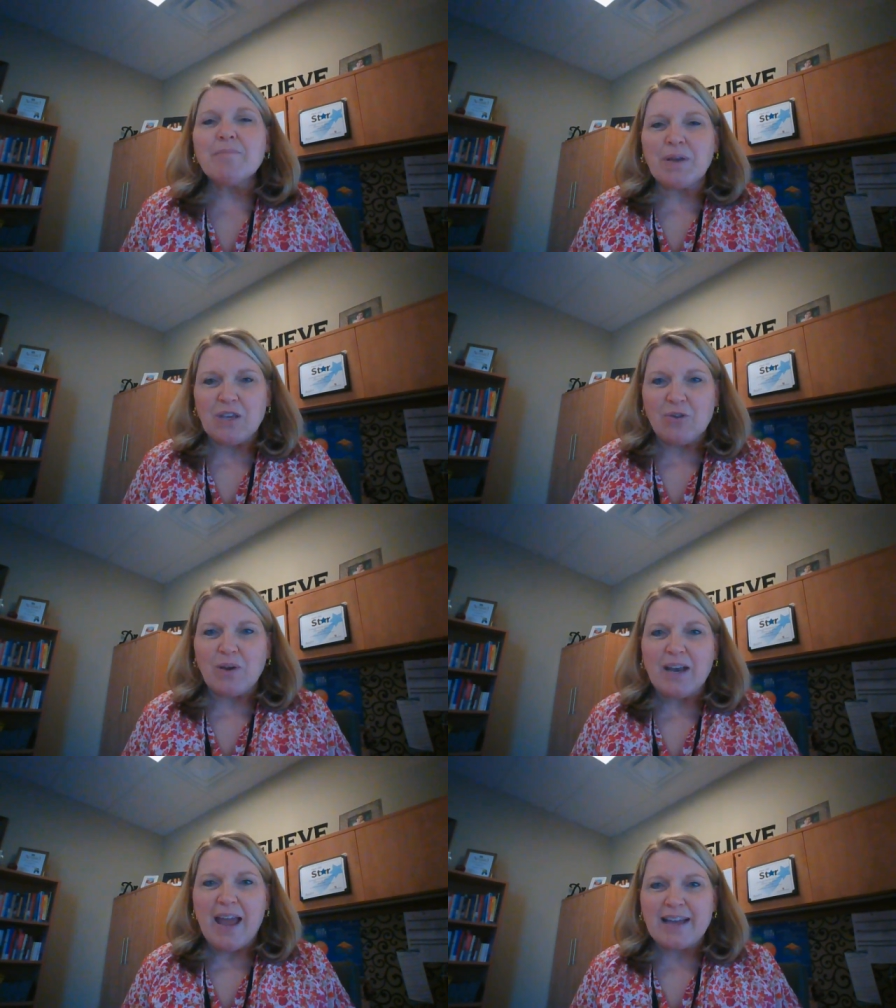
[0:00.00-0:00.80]
but you
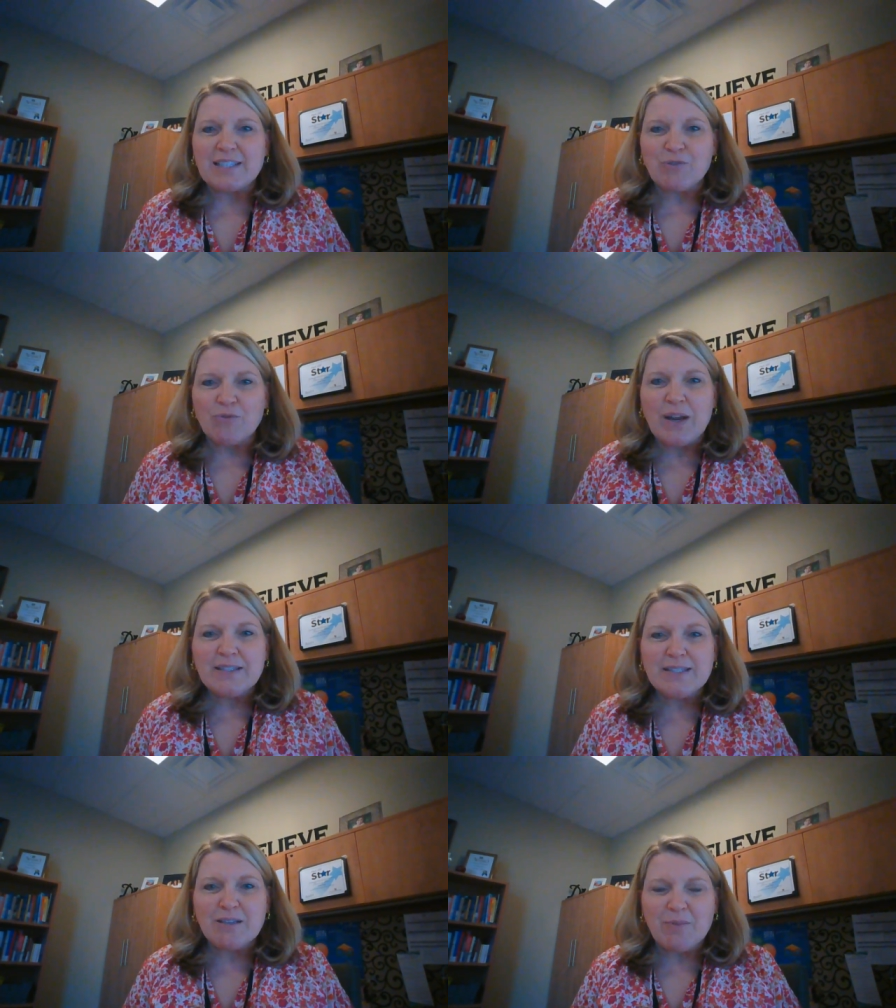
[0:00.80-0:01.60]
can ask
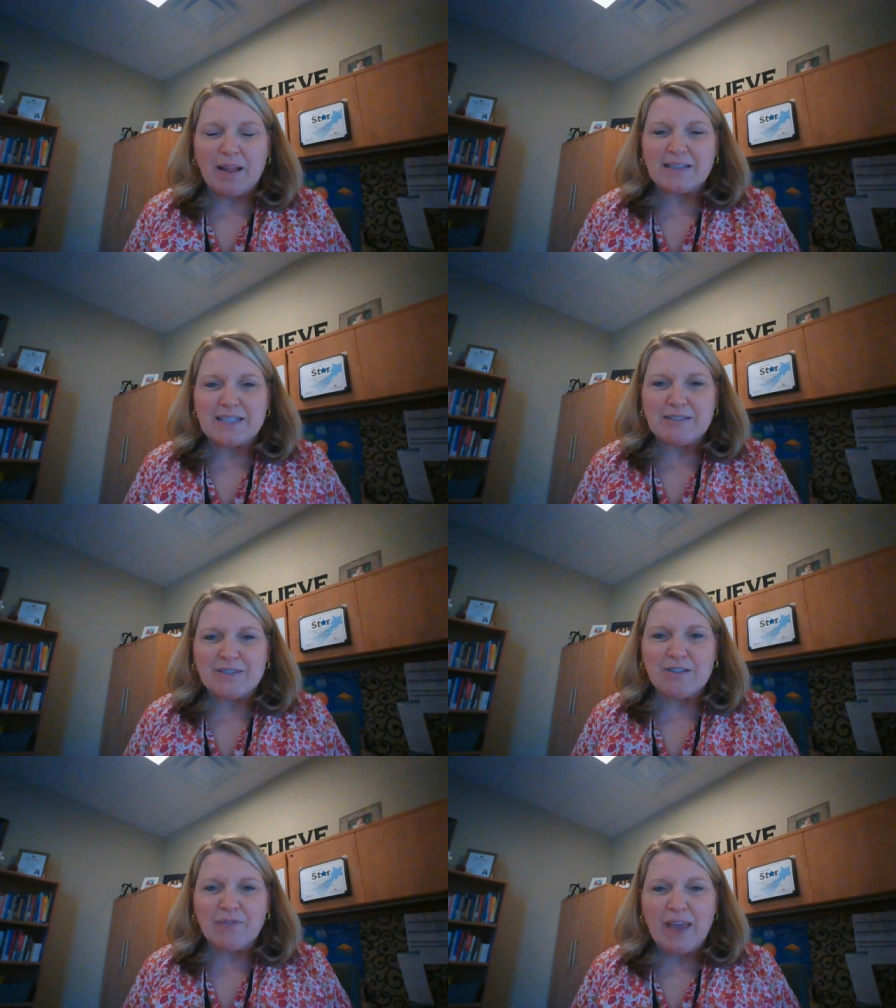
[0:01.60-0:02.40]
friends and
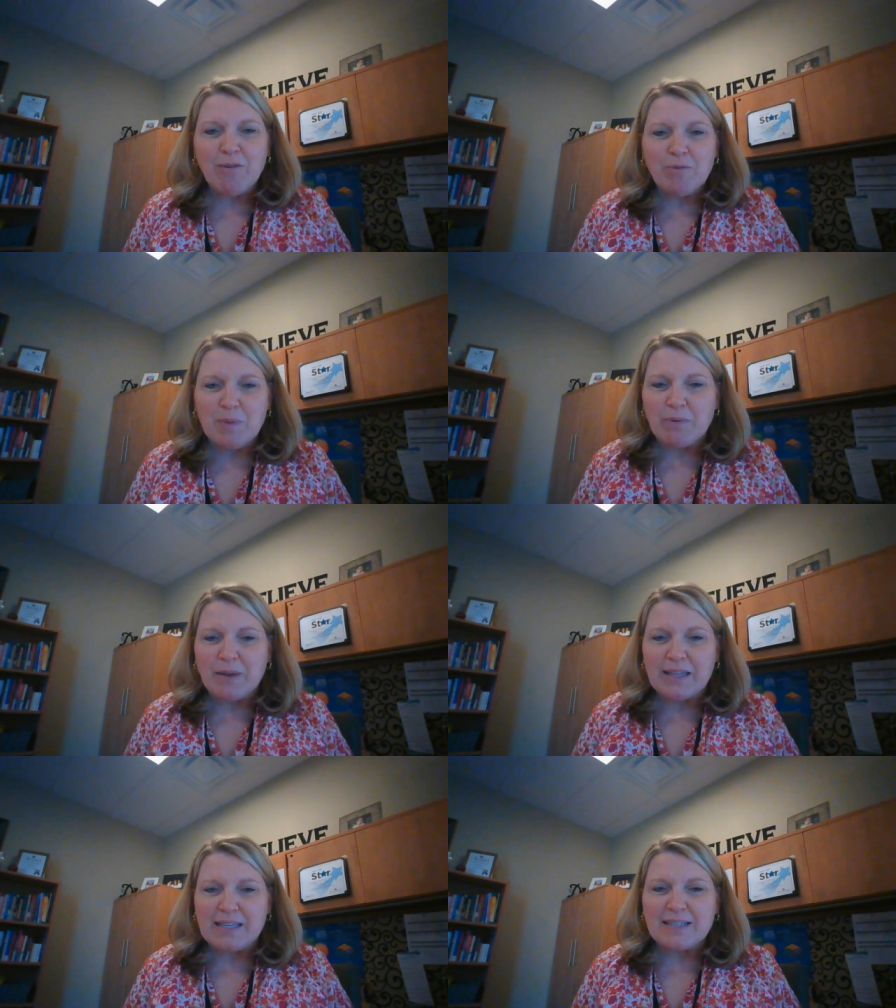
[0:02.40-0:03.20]
relatives if they would be
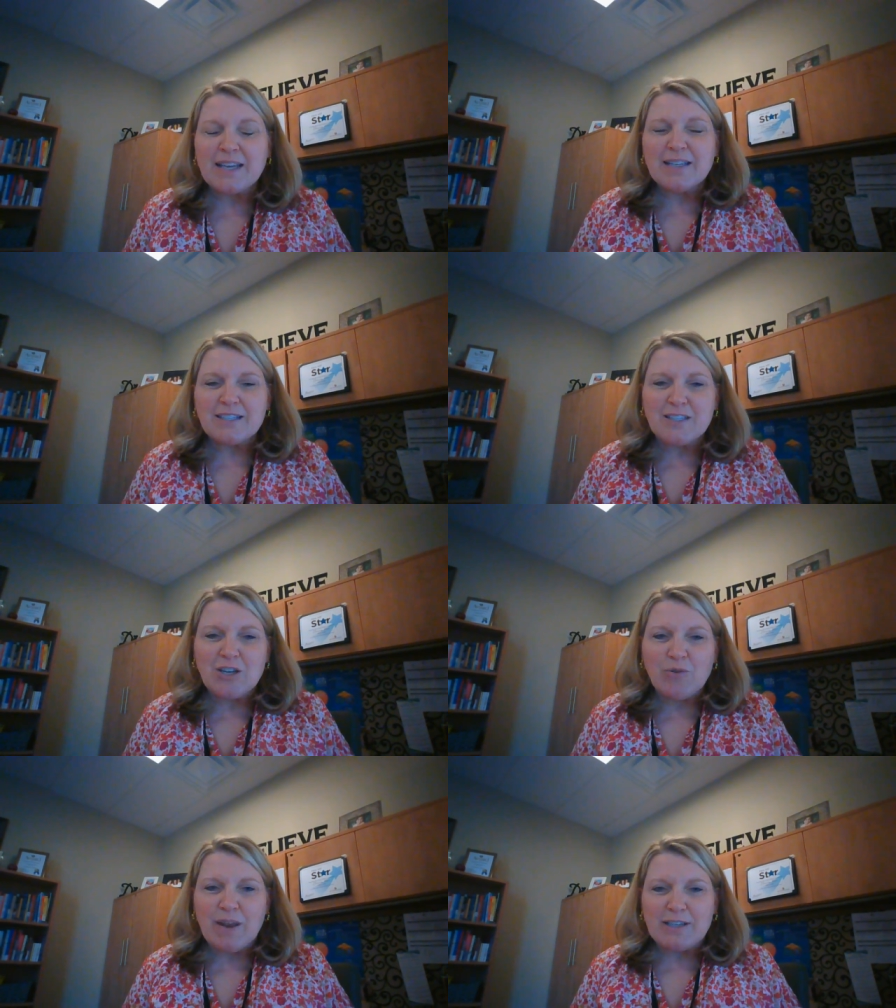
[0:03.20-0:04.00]
willing to
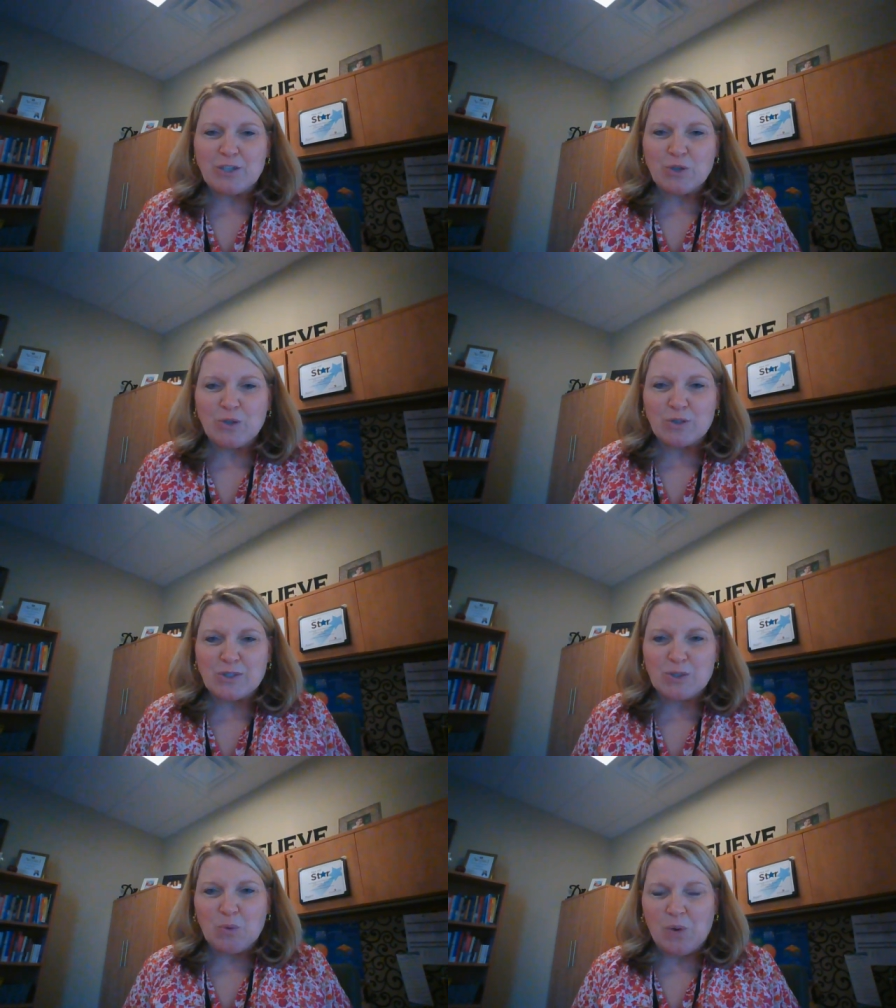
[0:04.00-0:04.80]
donate to your
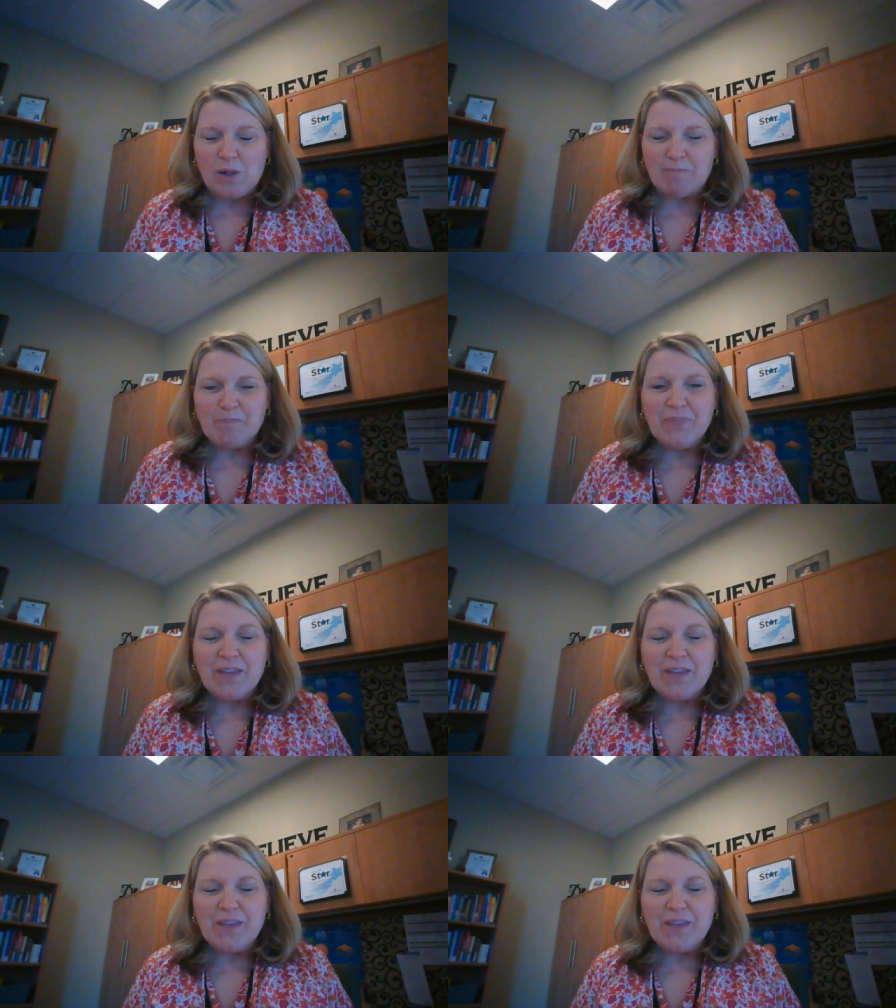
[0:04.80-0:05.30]
school